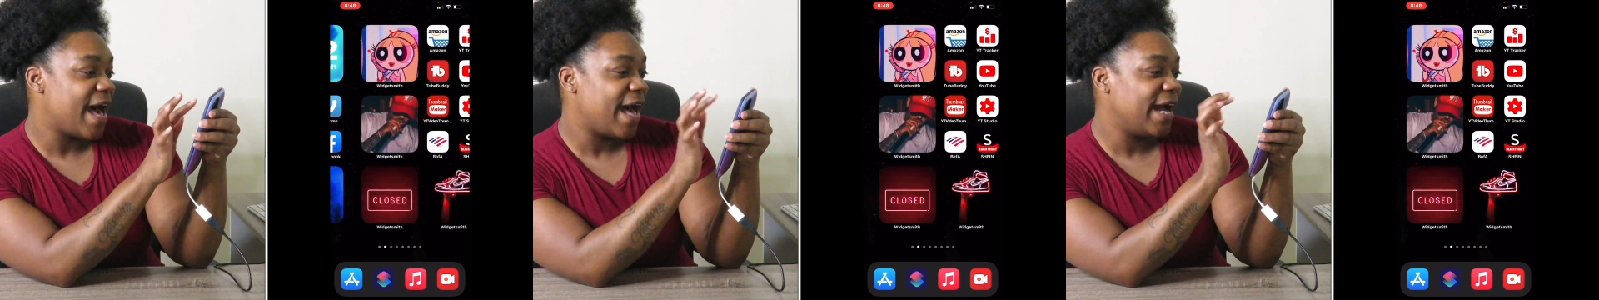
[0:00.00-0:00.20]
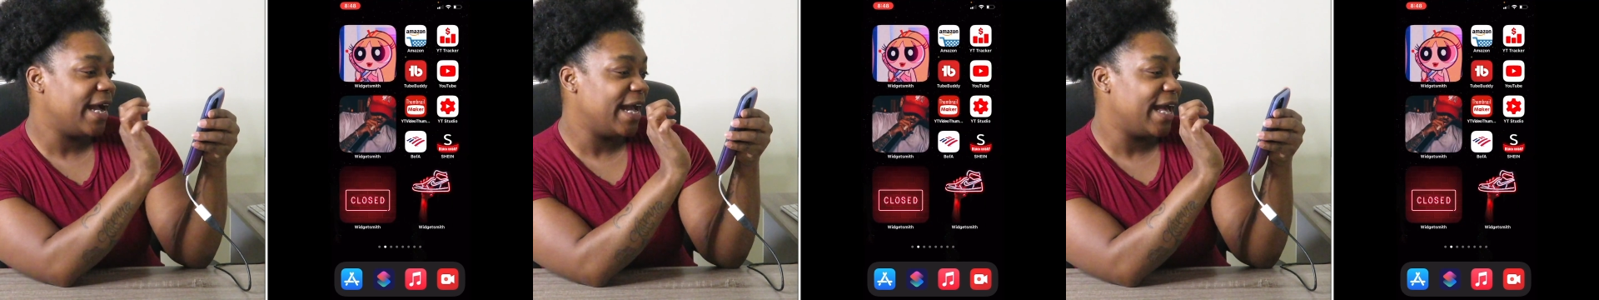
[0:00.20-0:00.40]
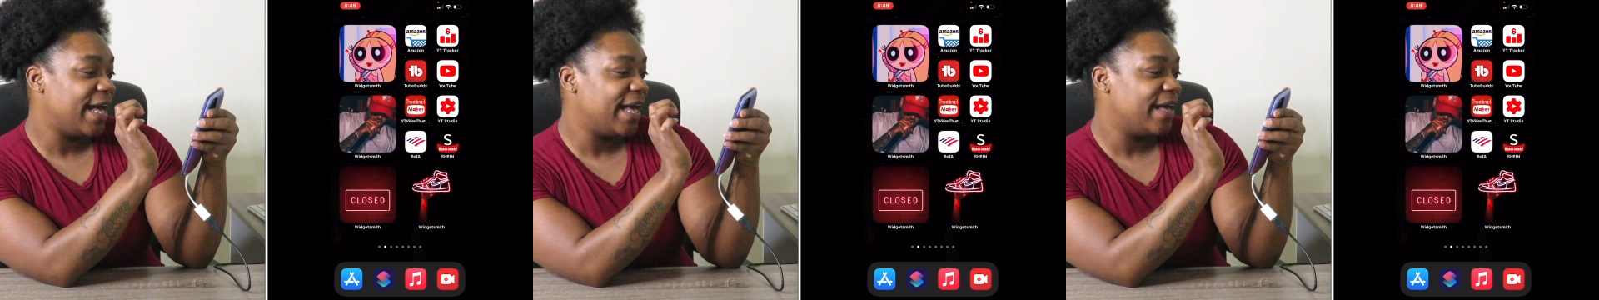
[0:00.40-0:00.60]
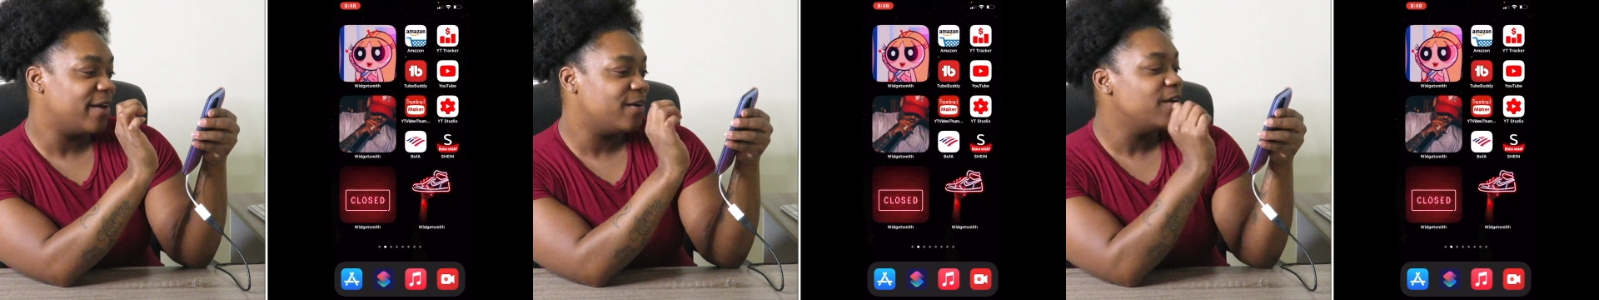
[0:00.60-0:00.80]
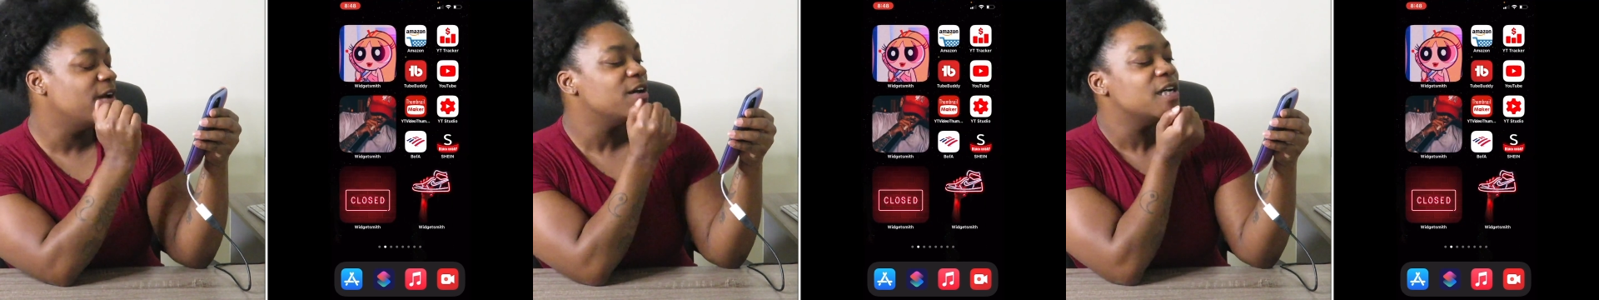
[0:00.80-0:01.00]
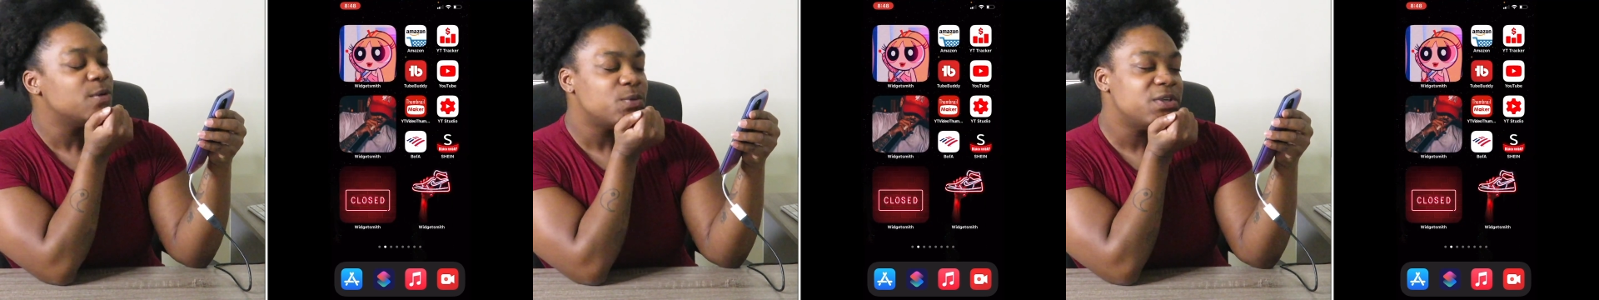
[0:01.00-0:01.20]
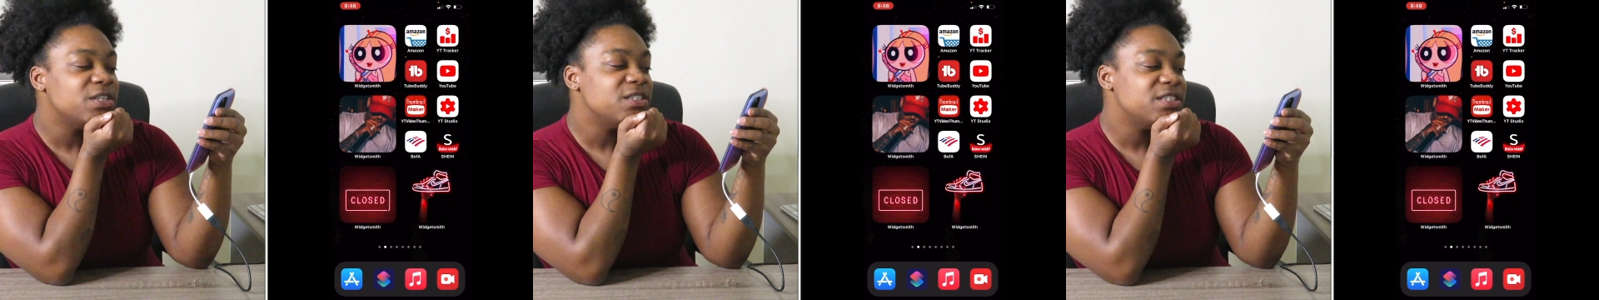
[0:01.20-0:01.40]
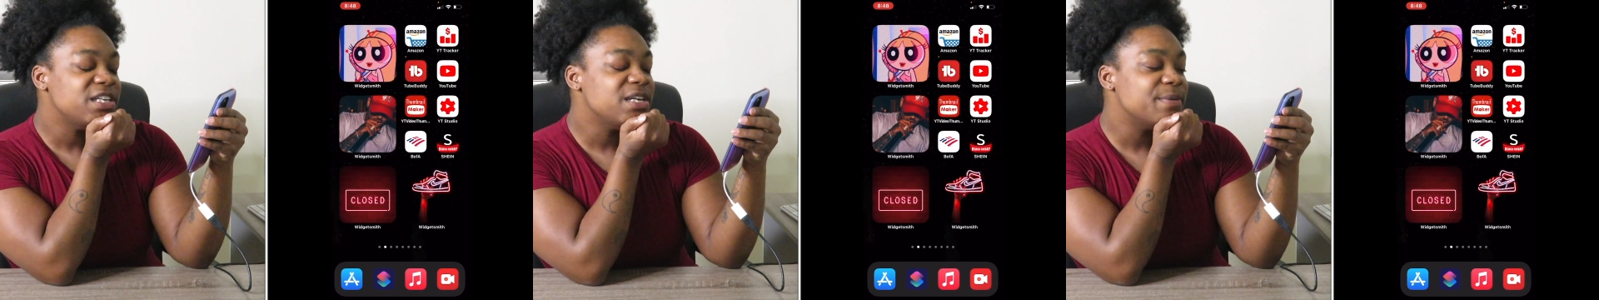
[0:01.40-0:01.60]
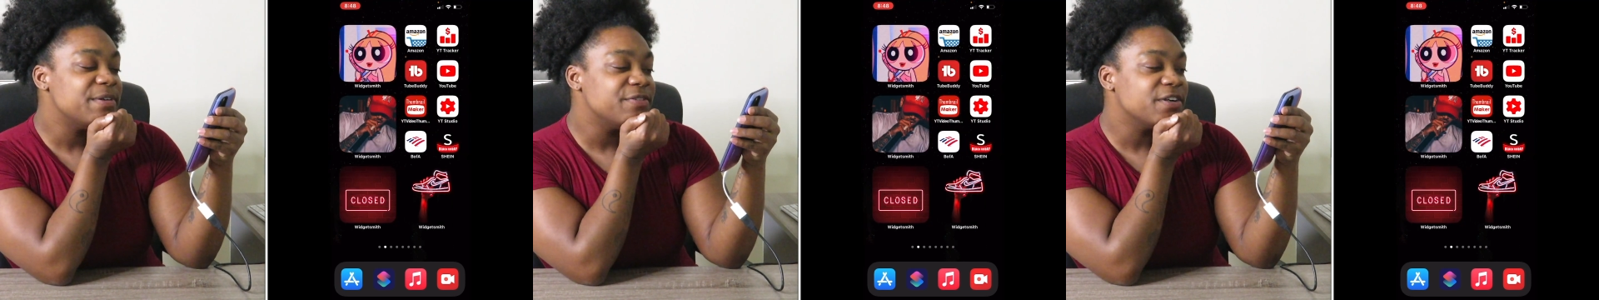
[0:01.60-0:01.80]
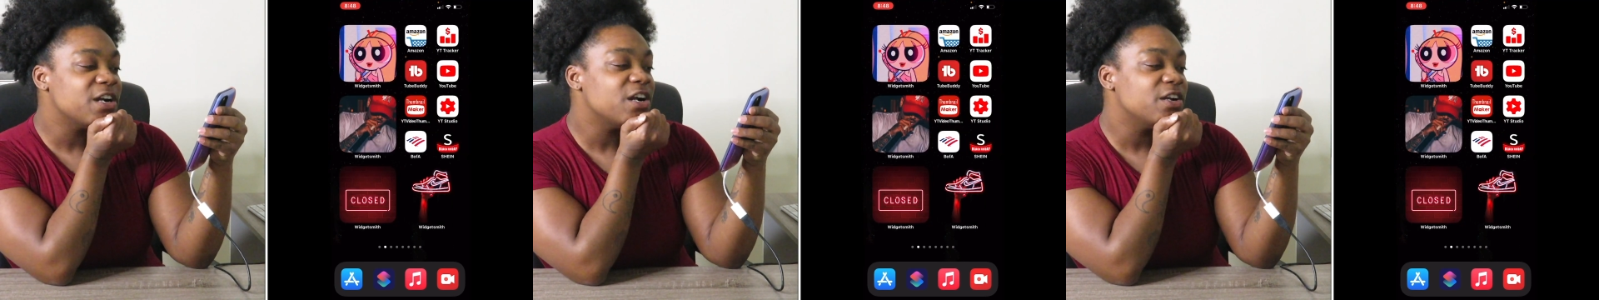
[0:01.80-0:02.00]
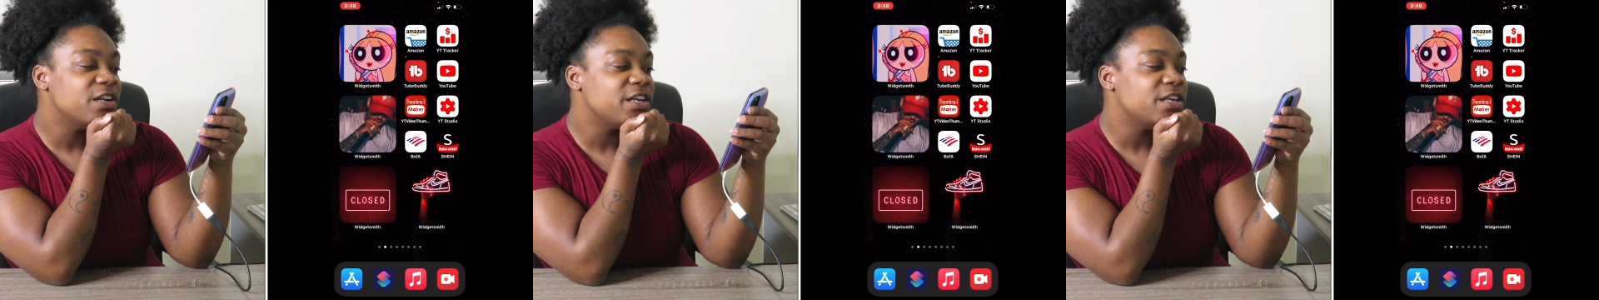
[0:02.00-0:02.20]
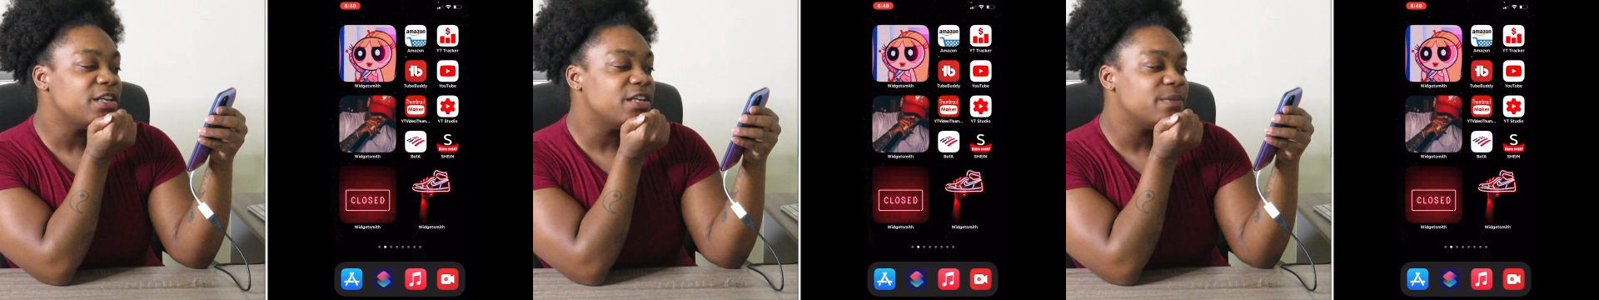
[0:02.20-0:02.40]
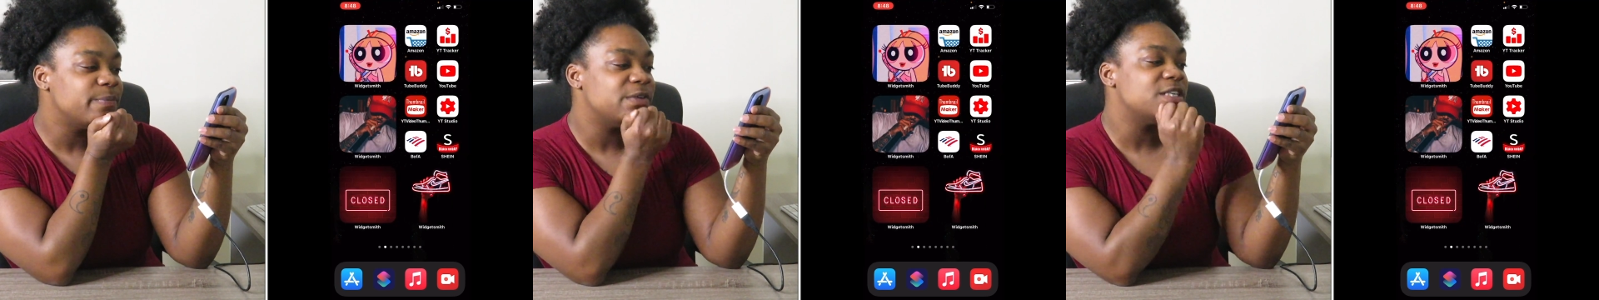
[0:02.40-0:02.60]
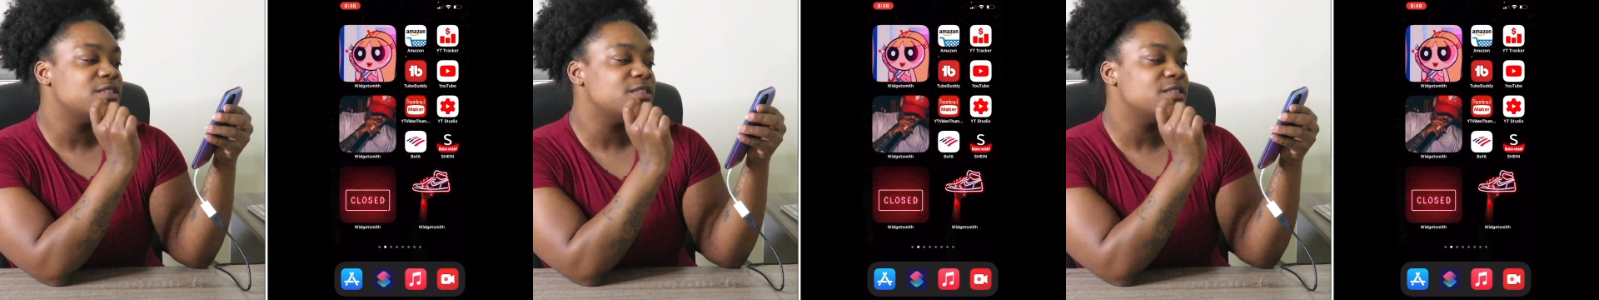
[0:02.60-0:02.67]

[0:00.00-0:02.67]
I got, what, damn, I forgot her name.